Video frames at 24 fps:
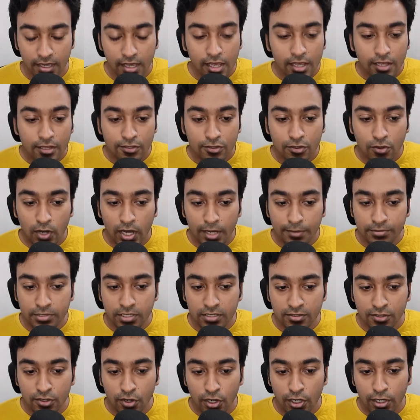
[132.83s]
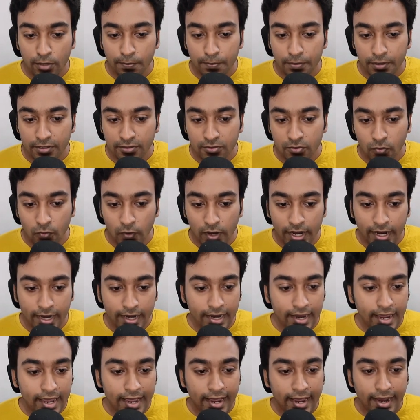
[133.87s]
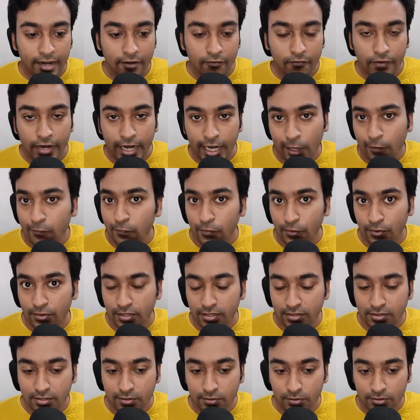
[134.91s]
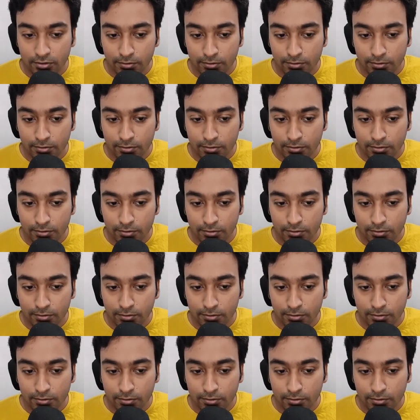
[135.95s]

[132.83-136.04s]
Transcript: So I'm just going to press Y and wait for this to